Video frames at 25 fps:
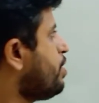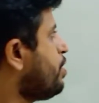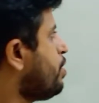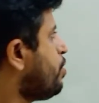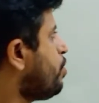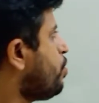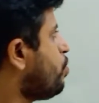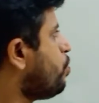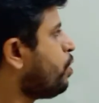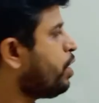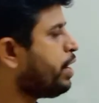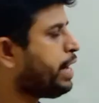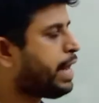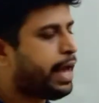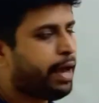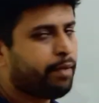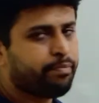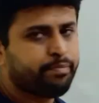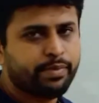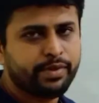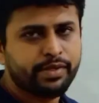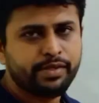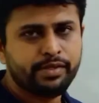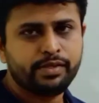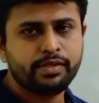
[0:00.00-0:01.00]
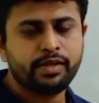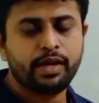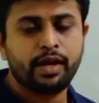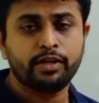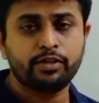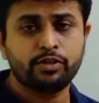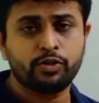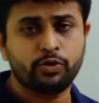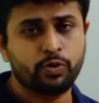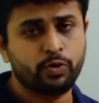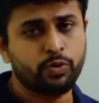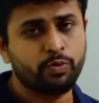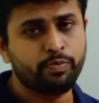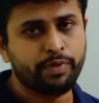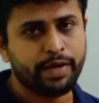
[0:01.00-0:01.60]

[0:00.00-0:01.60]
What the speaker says: what happens at room